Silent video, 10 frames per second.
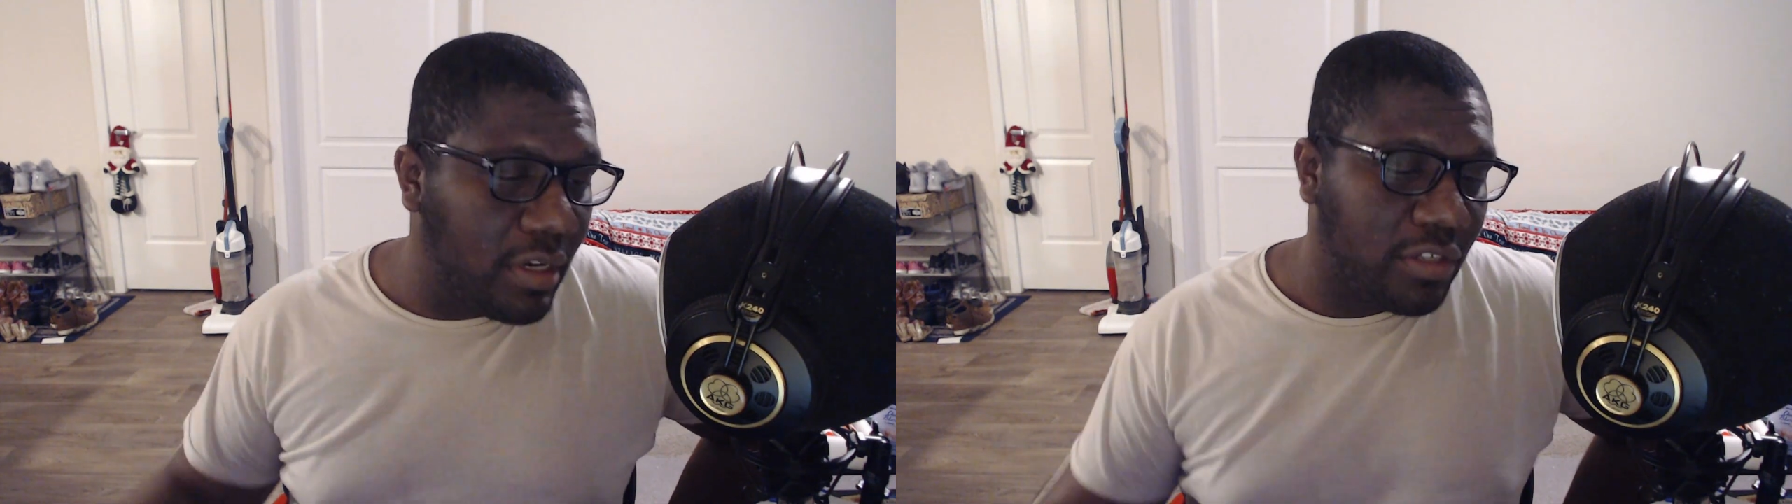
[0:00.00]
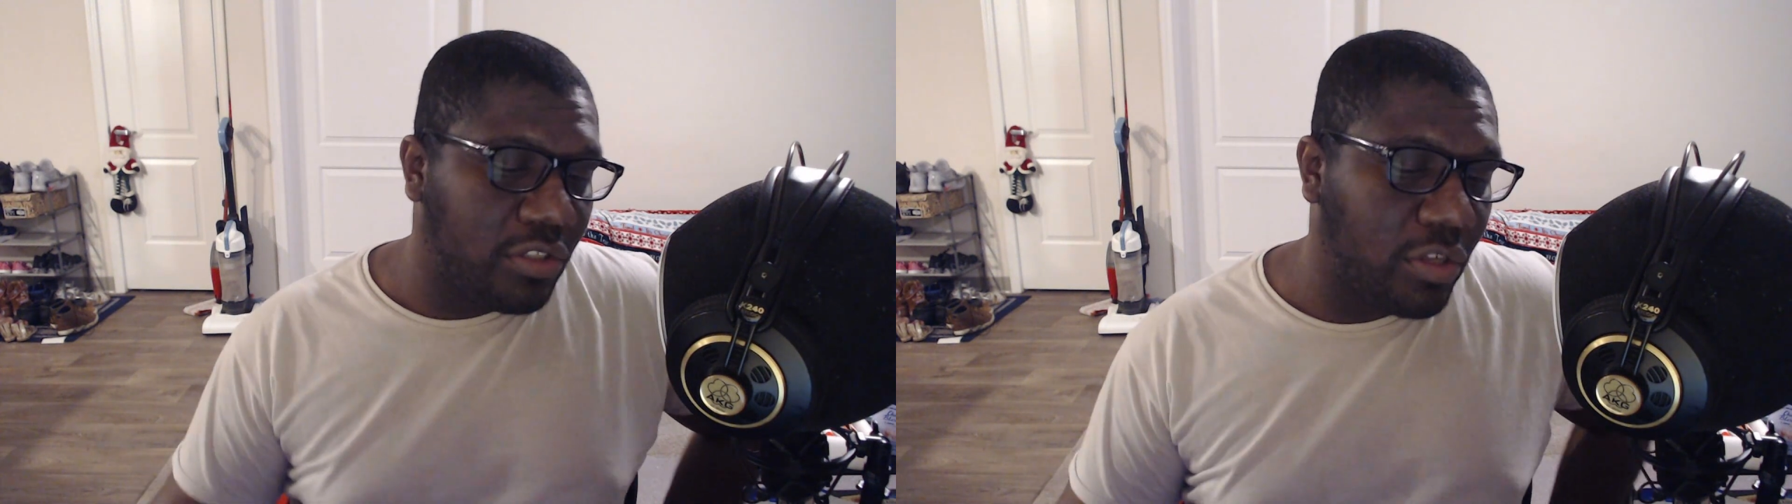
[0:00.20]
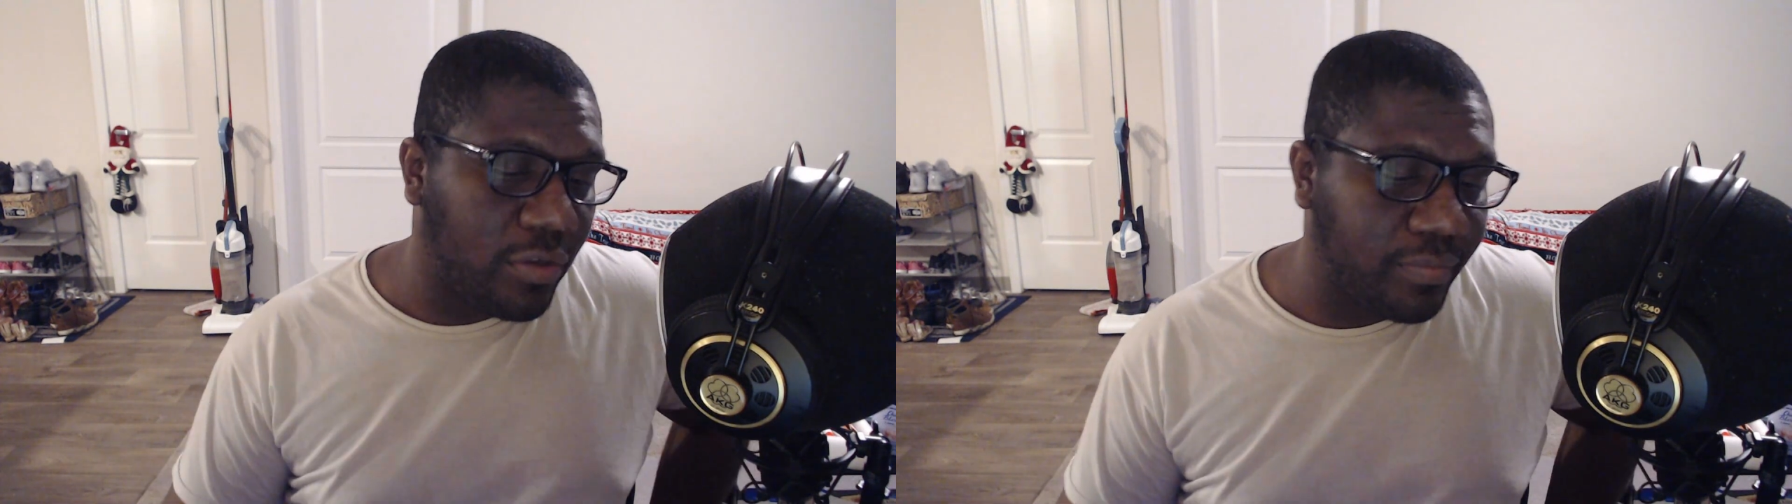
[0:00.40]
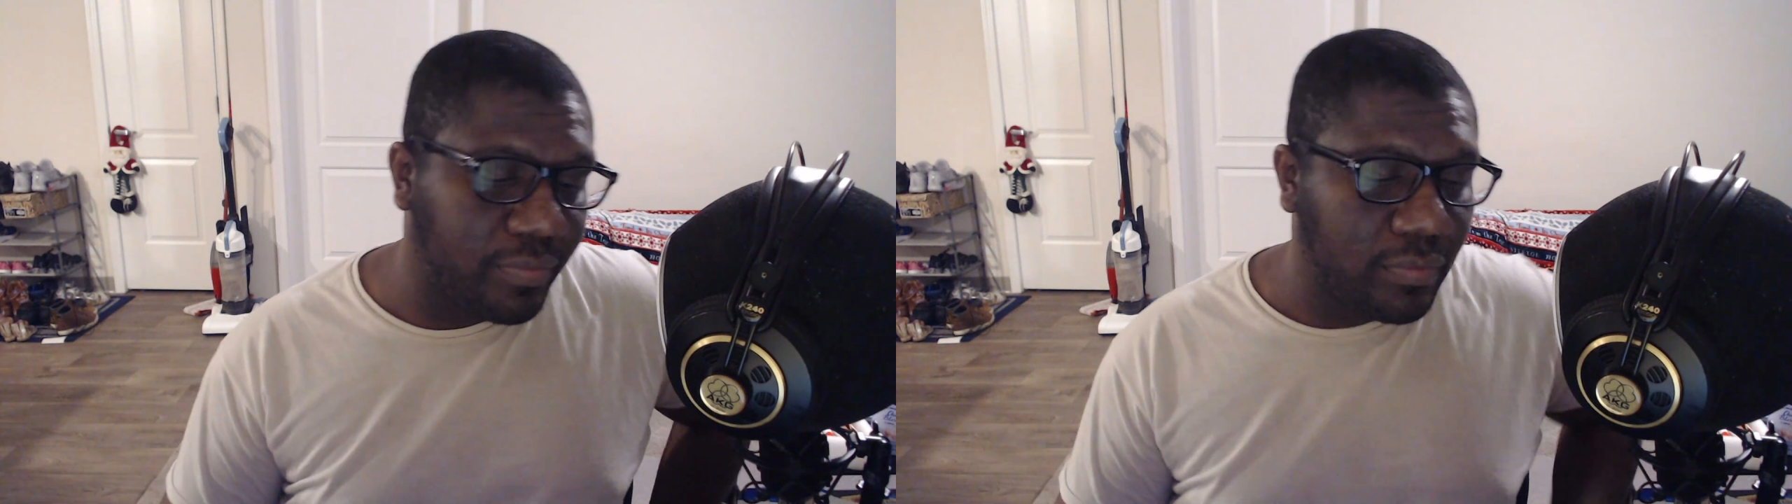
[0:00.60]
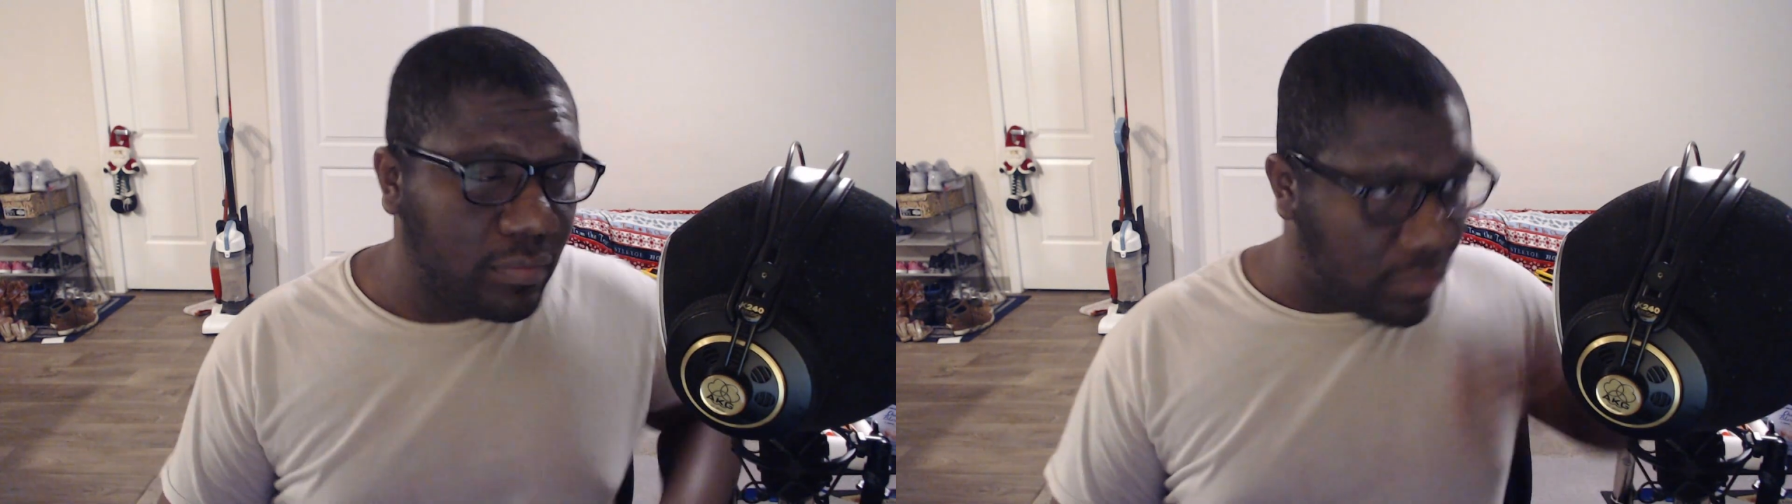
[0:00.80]
So,
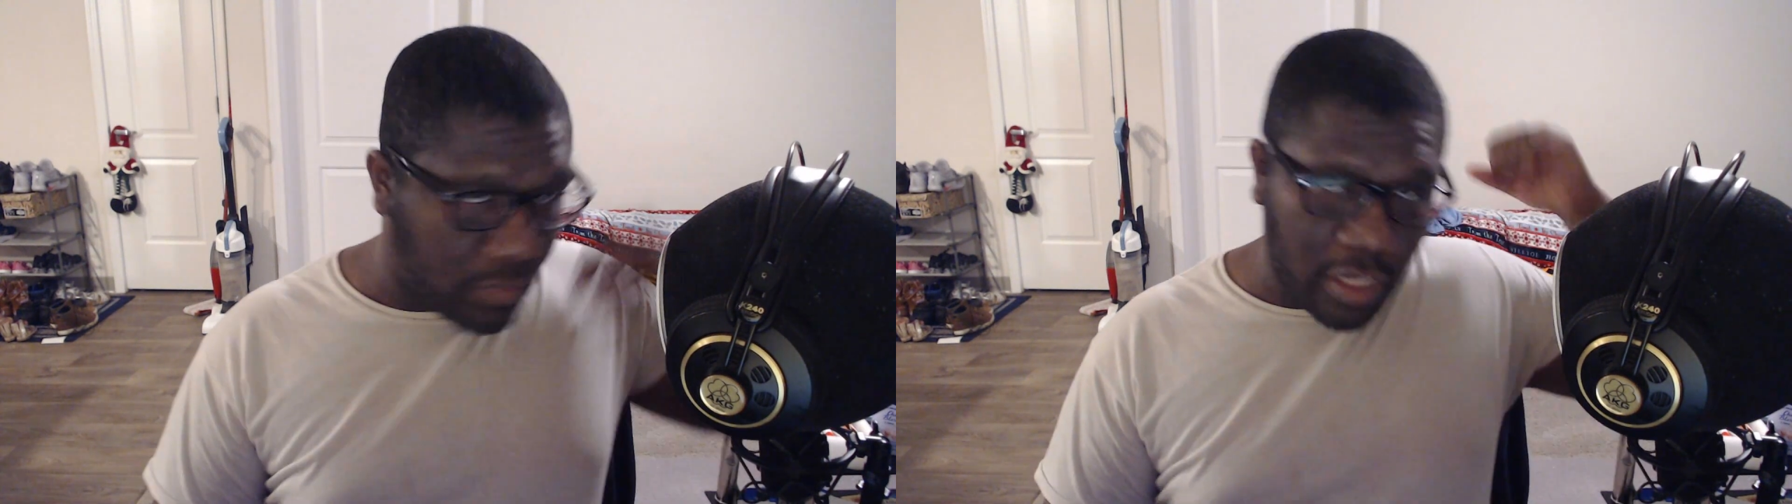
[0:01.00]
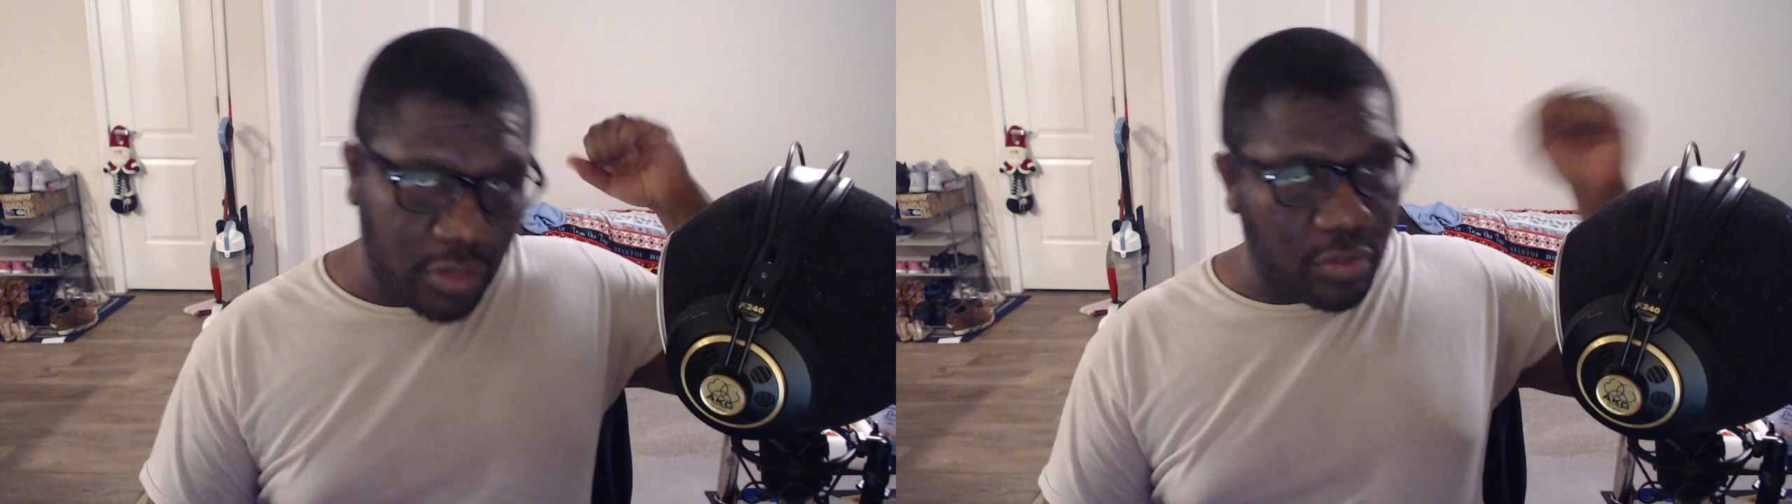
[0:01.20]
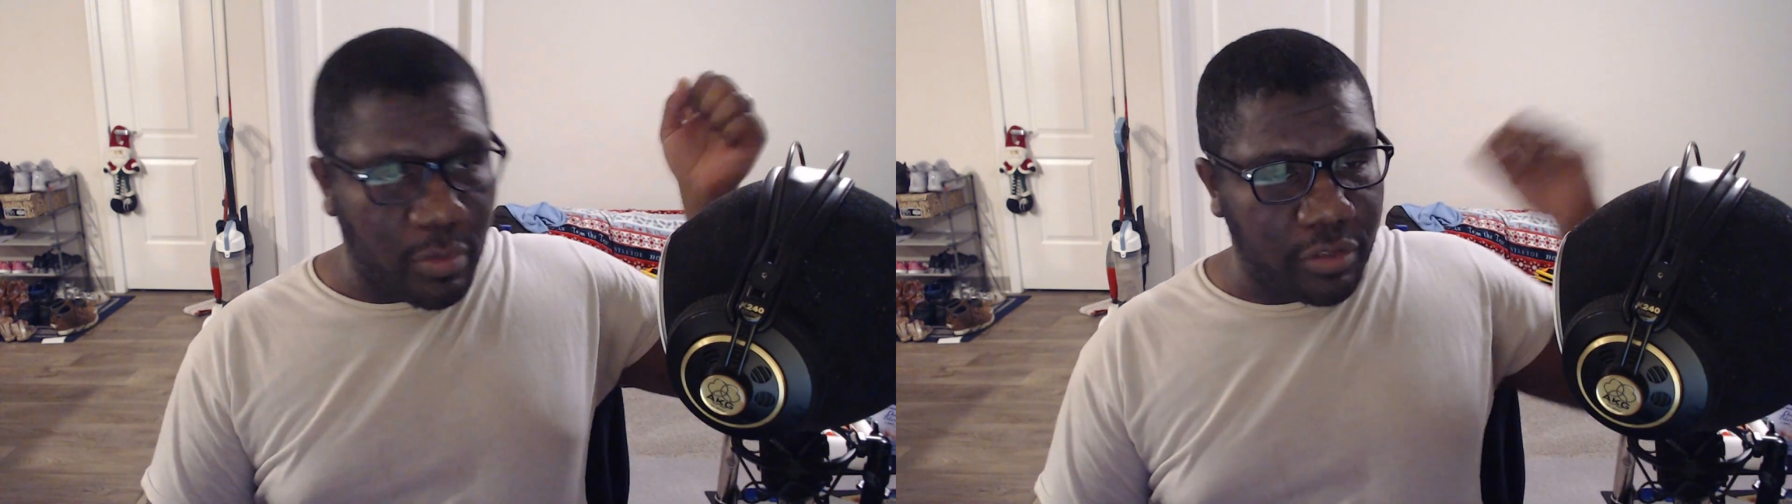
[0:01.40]
thank you so much.